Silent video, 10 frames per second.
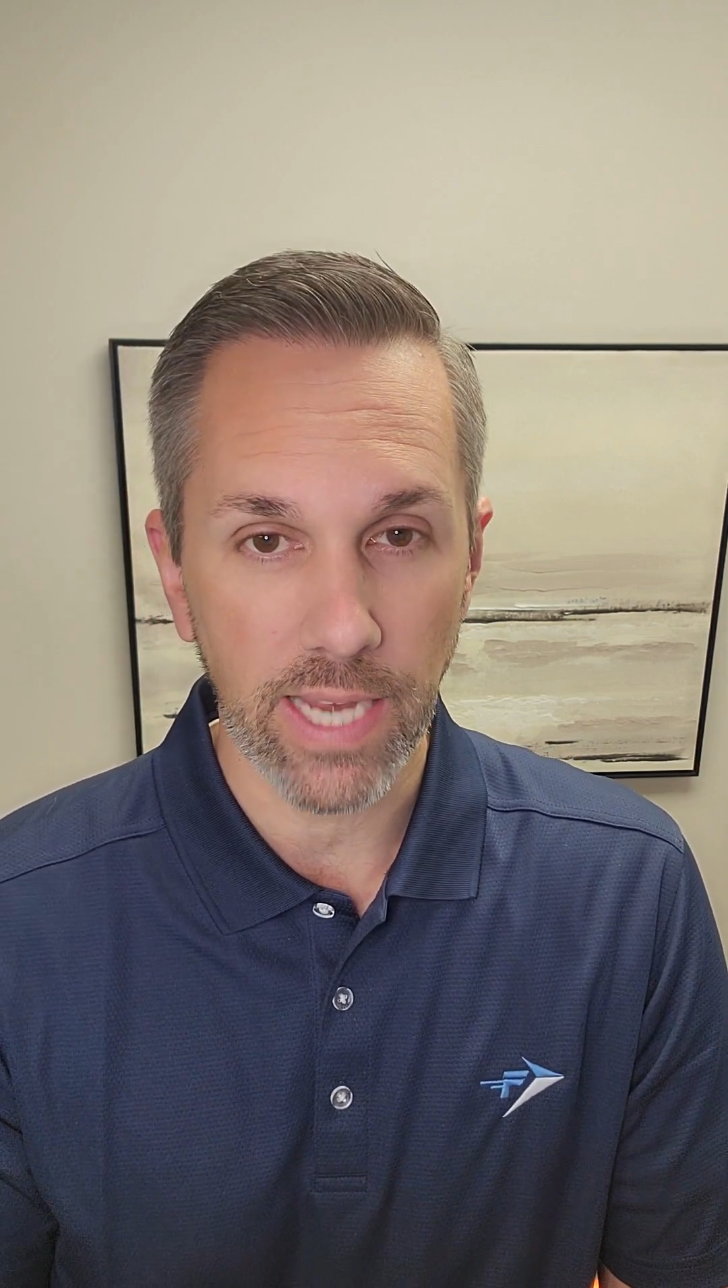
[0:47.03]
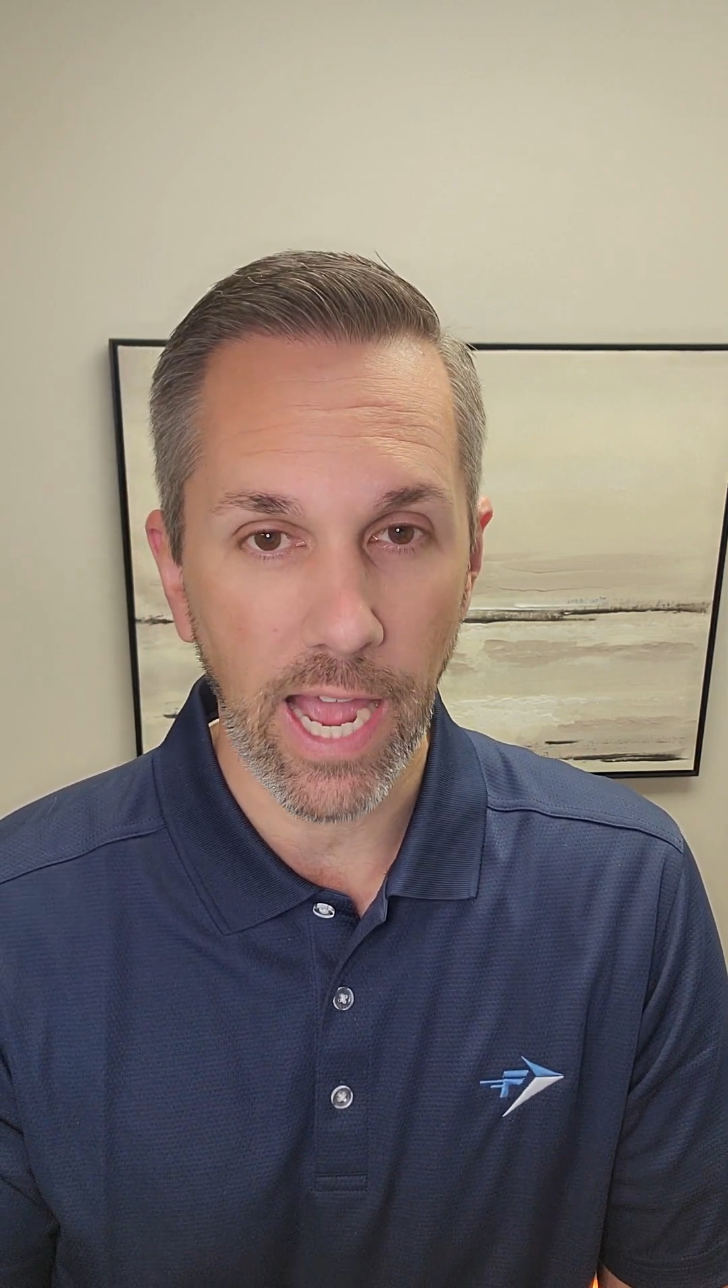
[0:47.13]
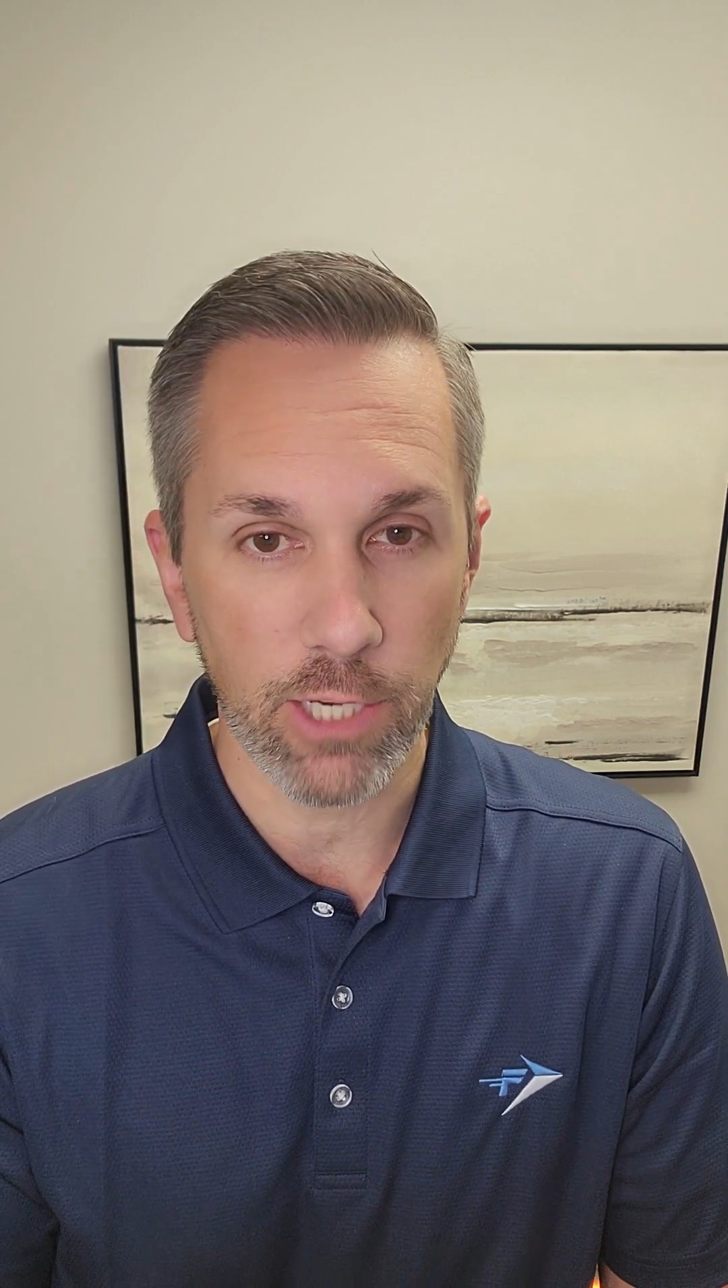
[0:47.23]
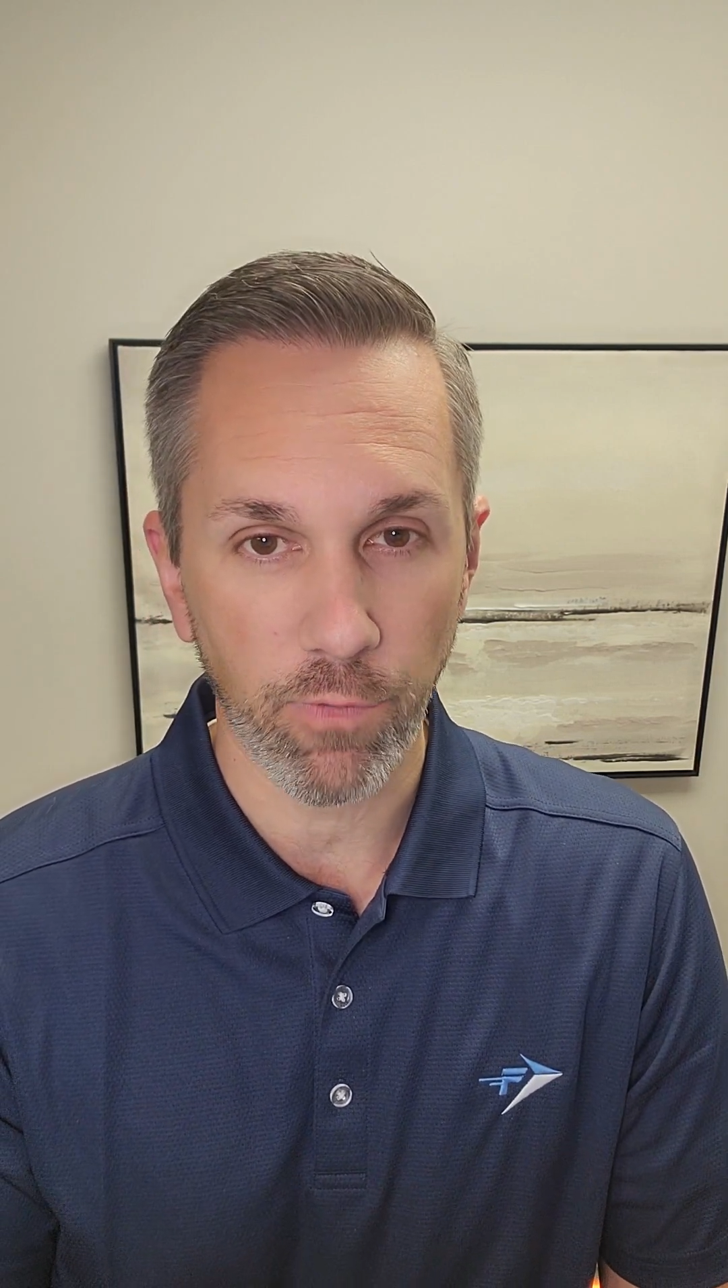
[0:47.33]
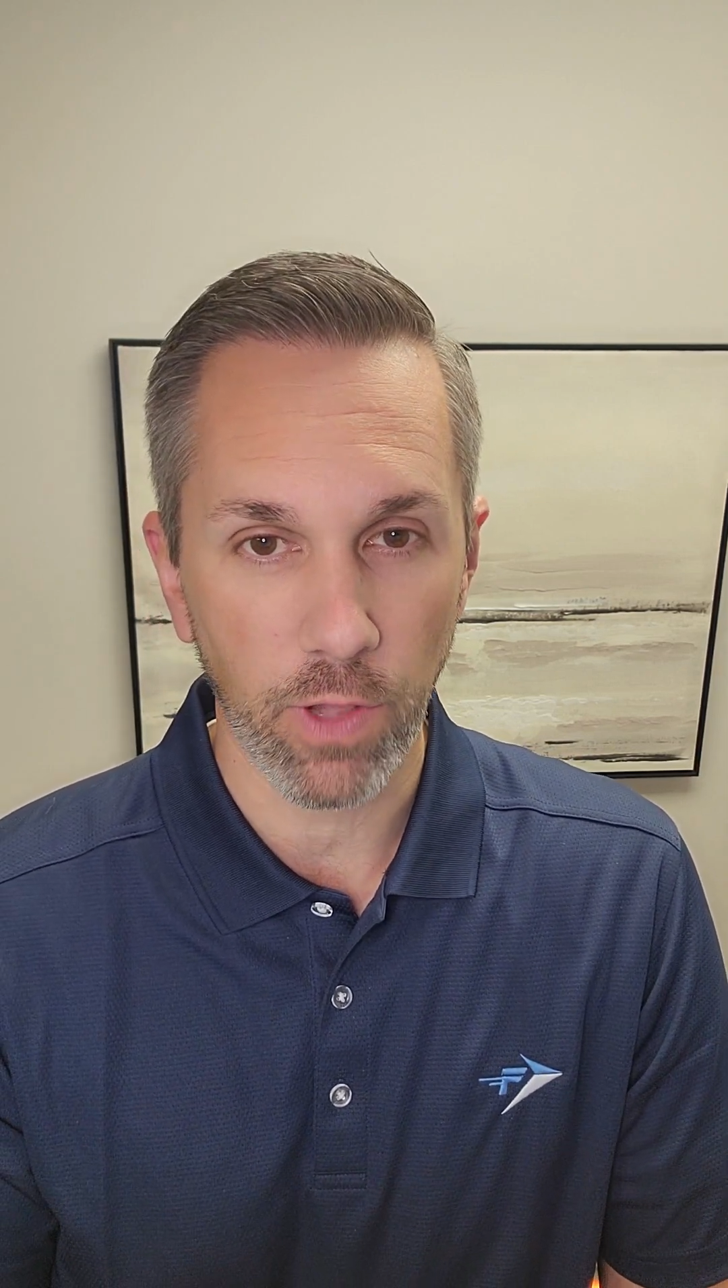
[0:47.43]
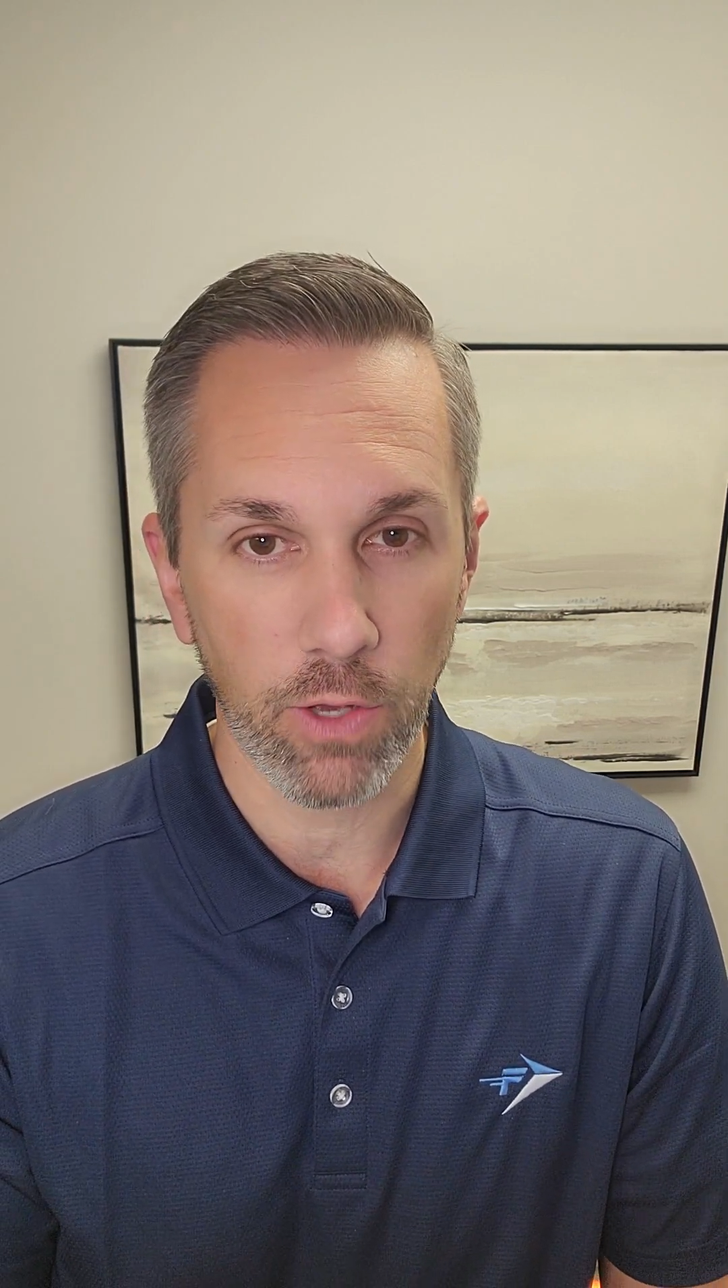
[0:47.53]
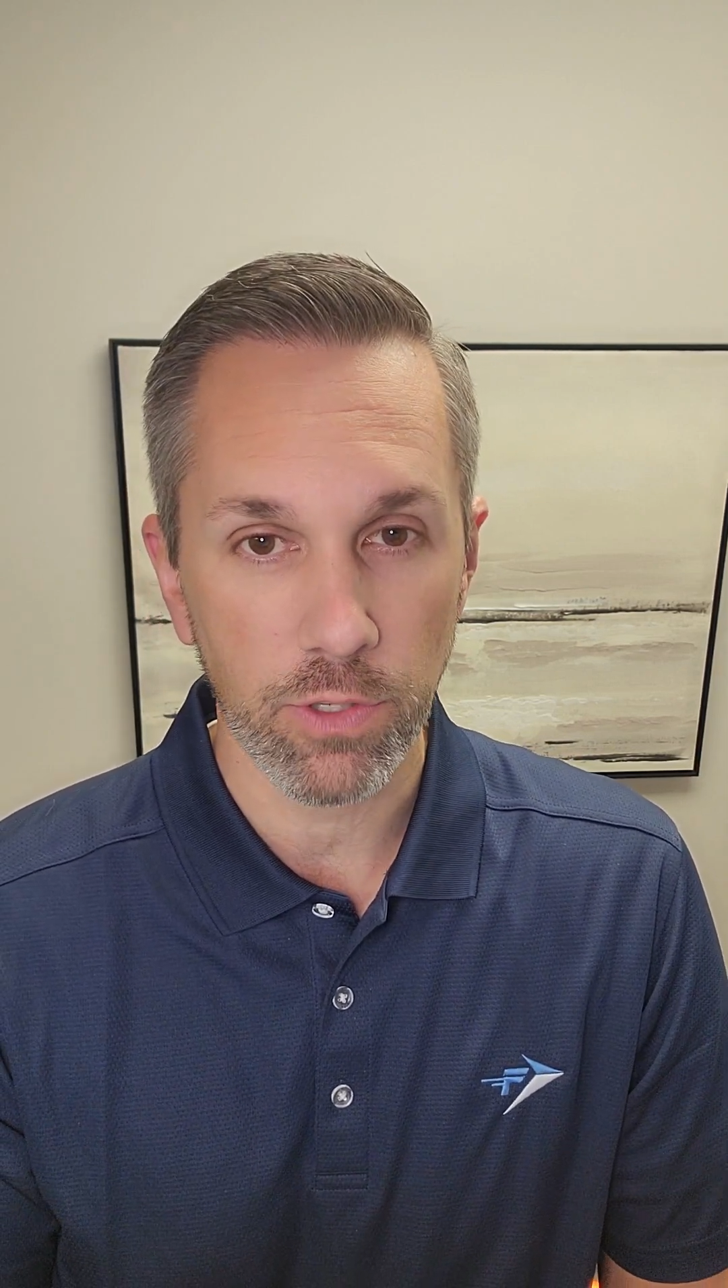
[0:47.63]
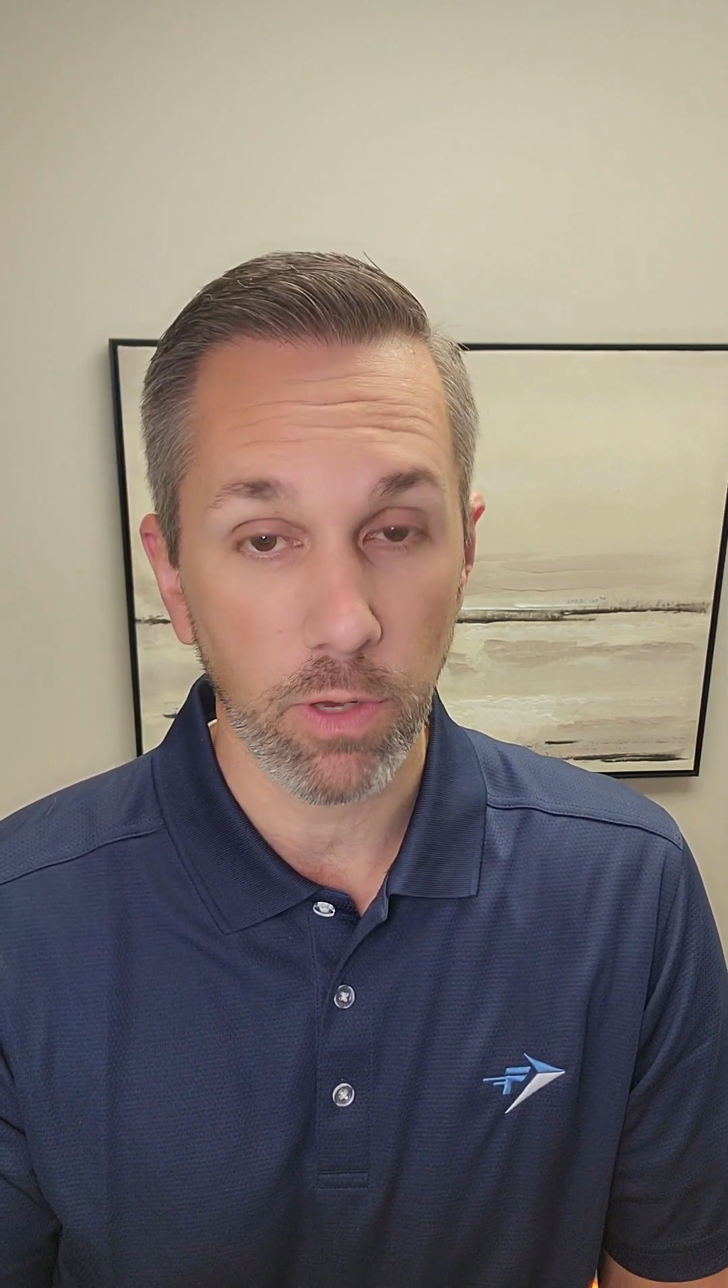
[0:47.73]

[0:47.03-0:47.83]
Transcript: cash flows,